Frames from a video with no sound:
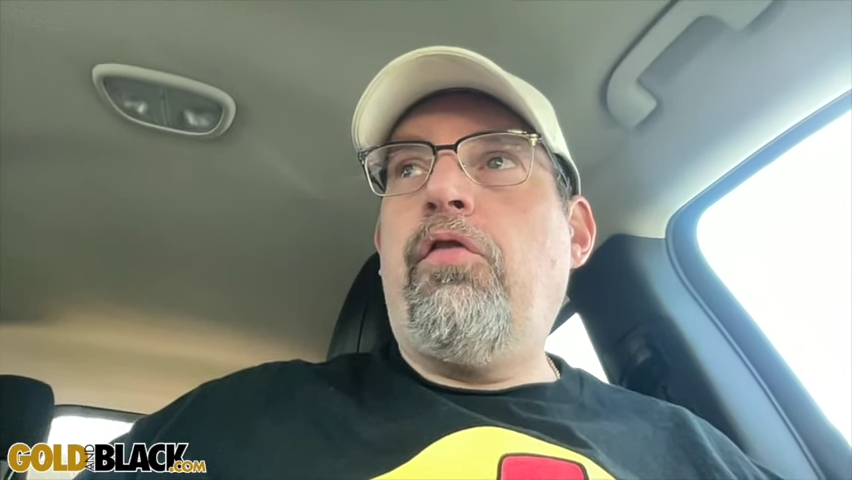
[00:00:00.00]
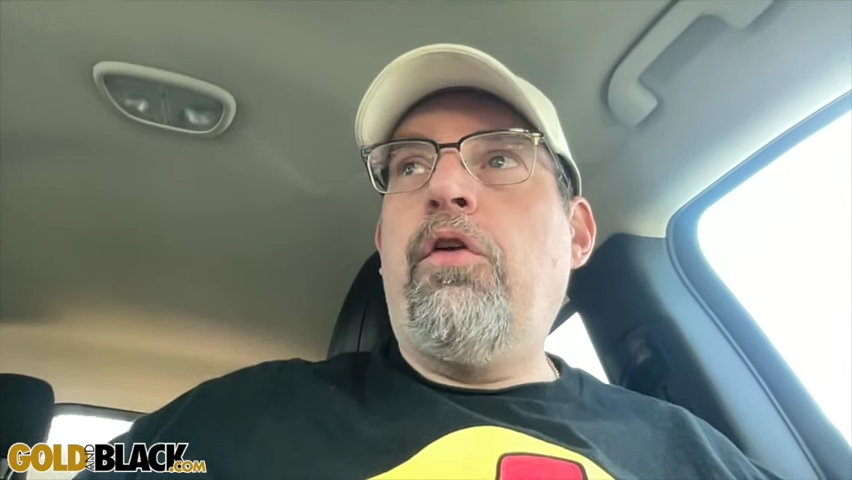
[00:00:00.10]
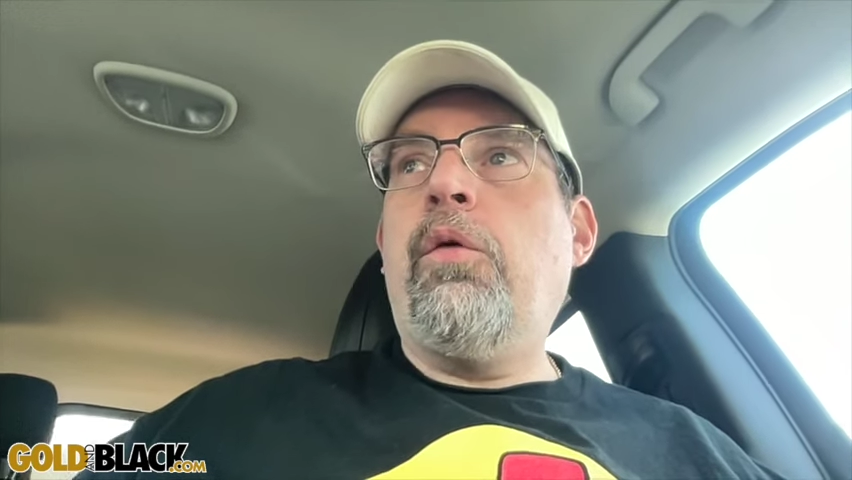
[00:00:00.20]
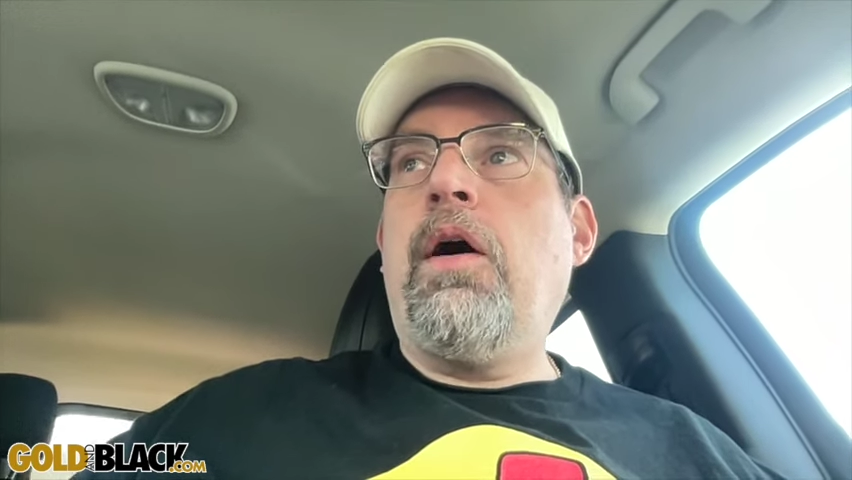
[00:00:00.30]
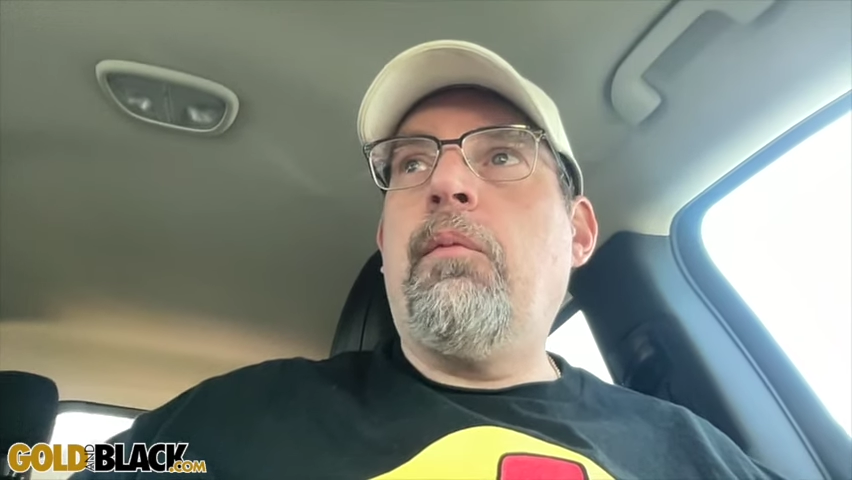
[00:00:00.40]

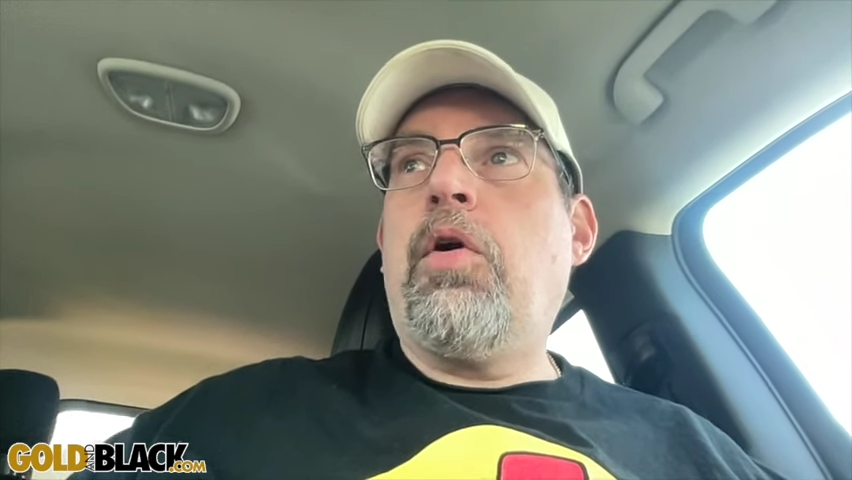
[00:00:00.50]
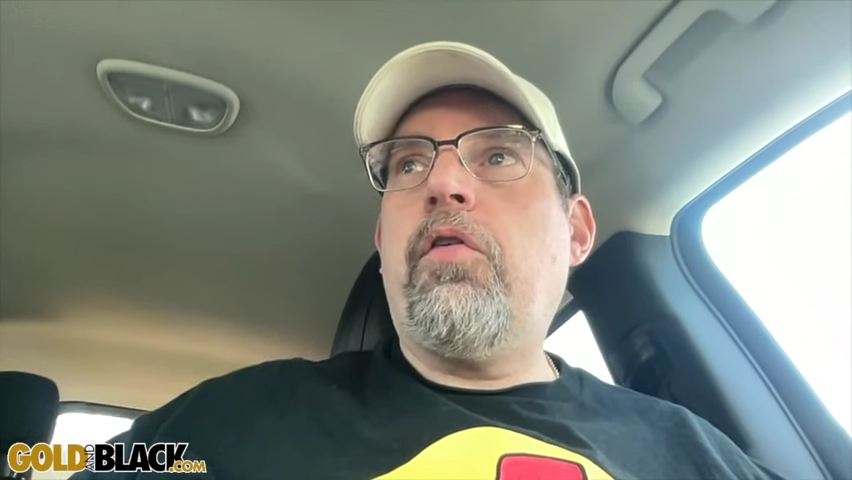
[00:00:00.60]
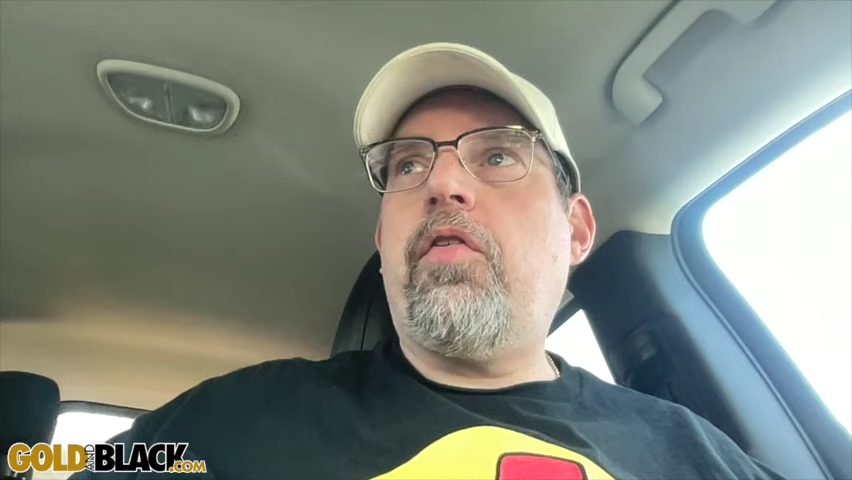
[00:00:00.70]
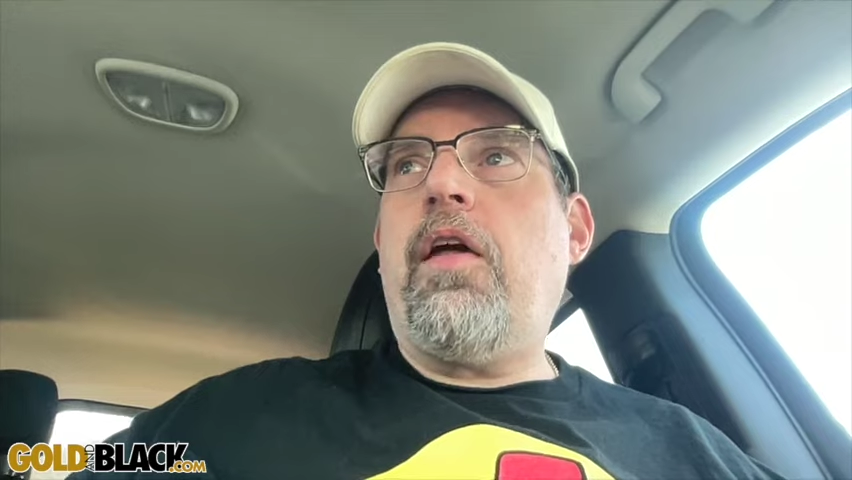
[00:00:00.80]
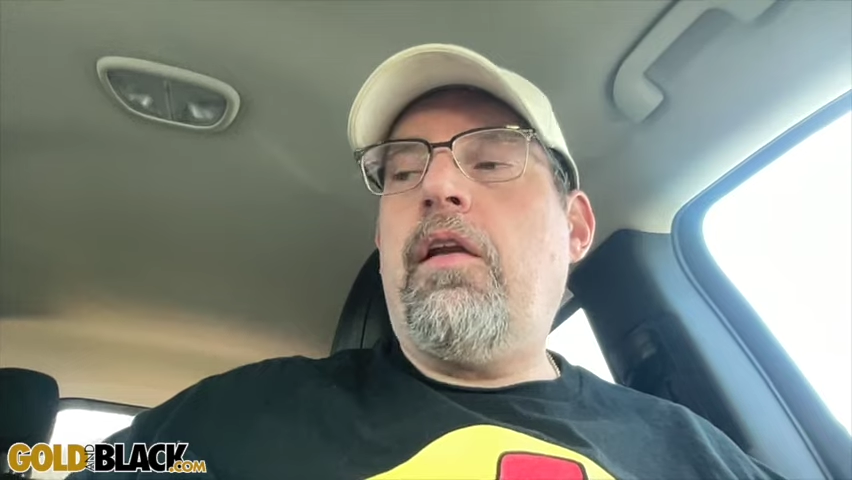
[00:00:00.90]

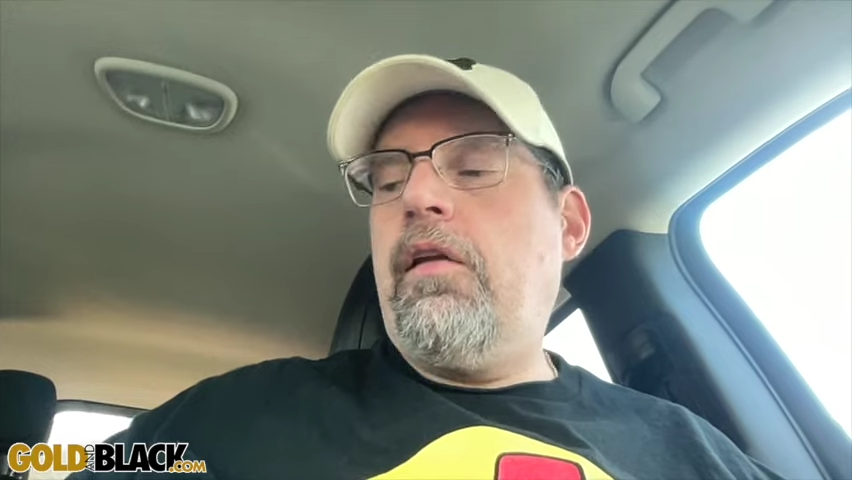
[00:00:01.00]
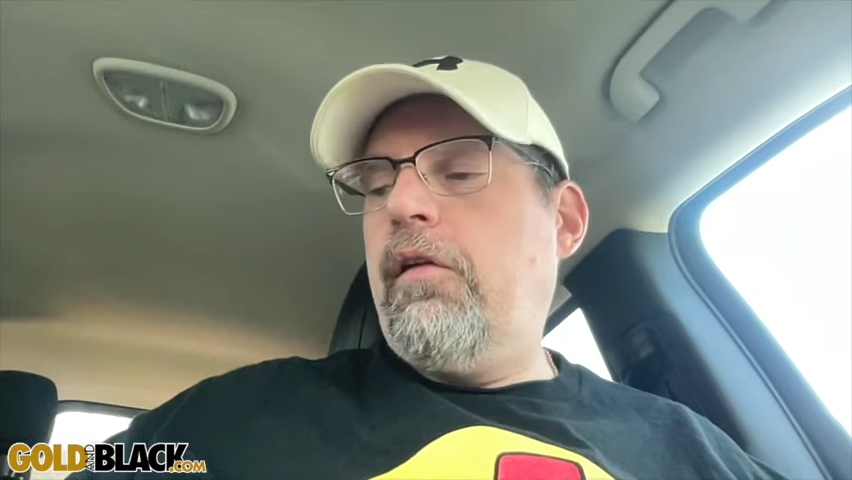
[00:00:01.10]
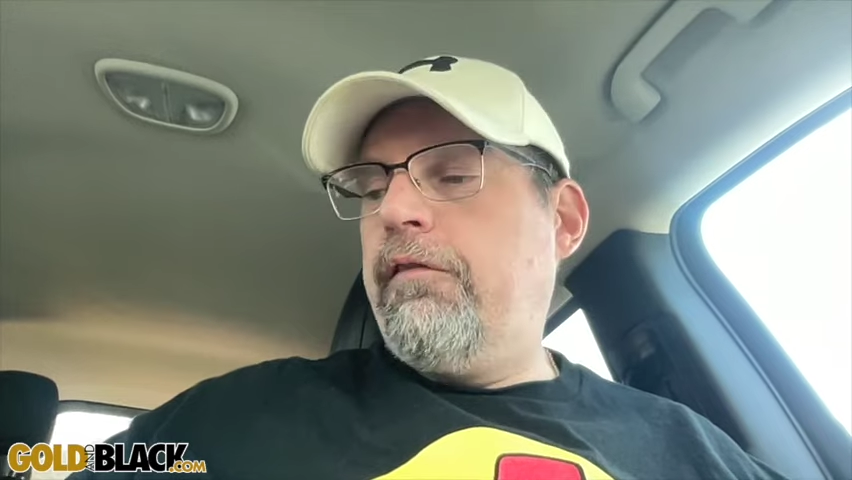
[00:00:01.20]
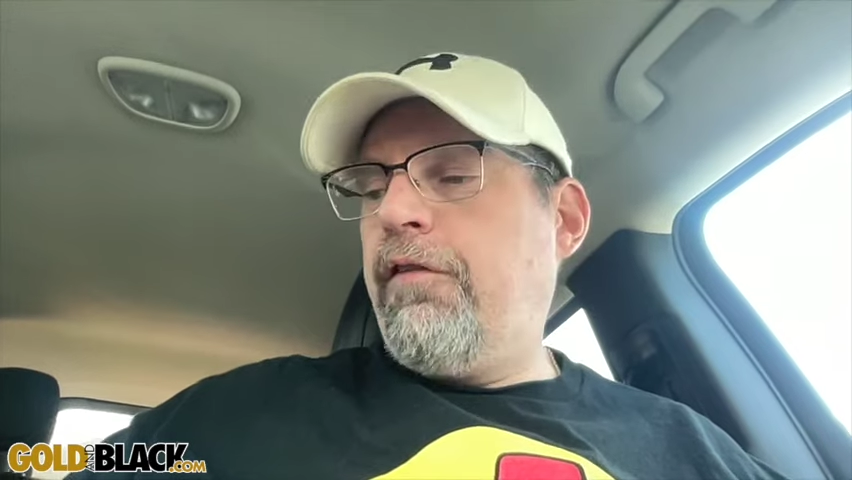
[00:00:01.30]
newcomers and the